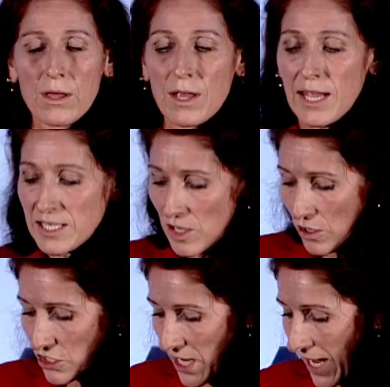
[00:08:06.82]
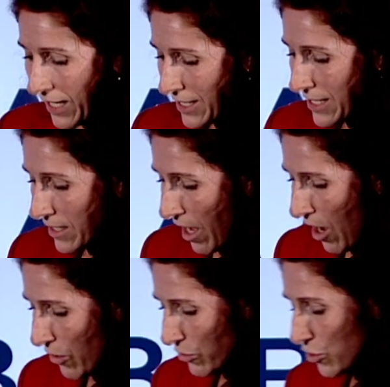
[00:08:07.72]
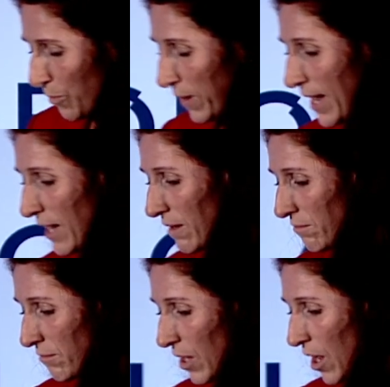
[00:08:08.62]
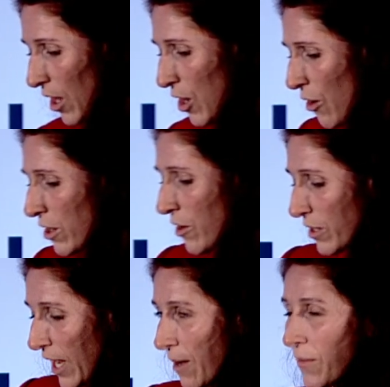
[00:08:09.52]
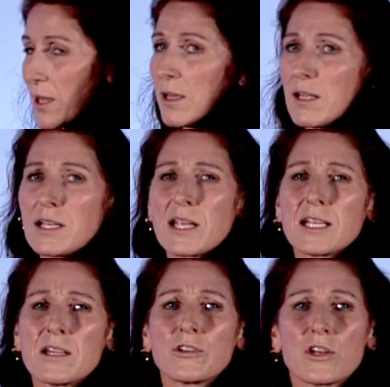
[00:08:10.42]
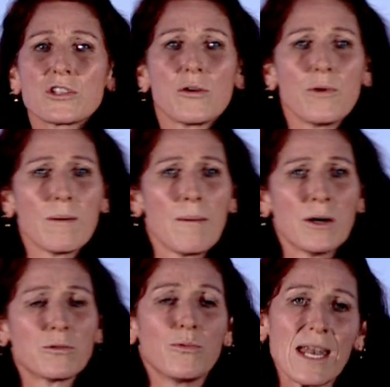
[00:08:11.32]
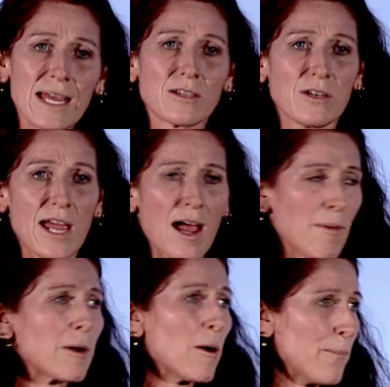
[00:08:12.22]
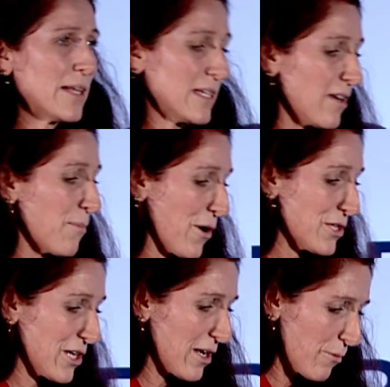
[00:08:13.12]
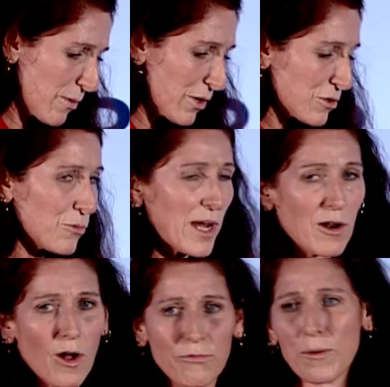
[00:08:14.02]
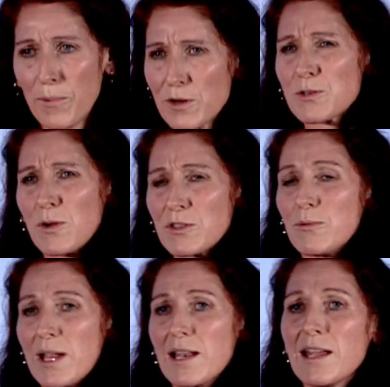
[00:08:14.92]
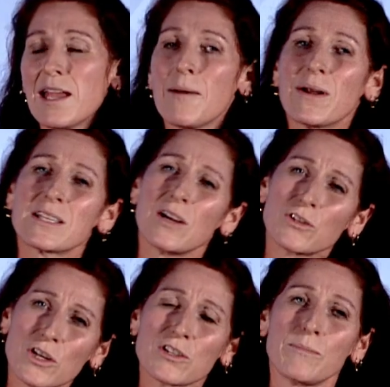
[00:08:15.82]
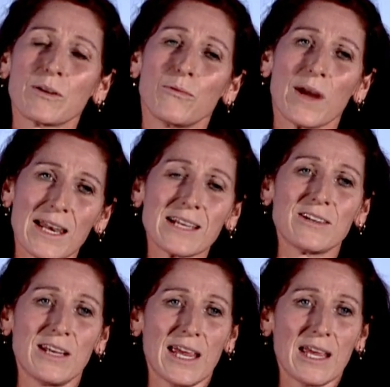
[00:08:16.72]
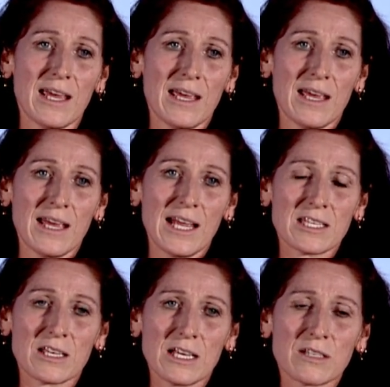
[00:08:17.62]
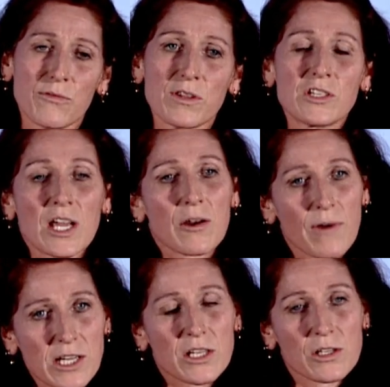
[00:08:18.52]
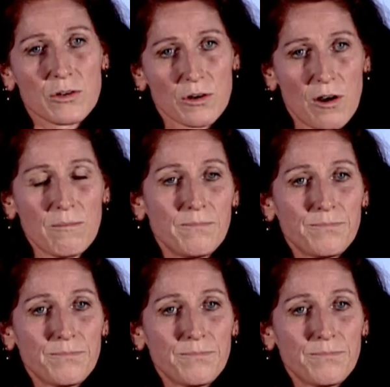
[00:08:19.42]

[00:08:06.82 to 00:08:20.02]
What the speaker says: It's our chance now to play a longer game. It's not just about winning today. I'm a competitive person. We want to win. All footballers want to win. But it's not just about winning today. It's for the generations to come.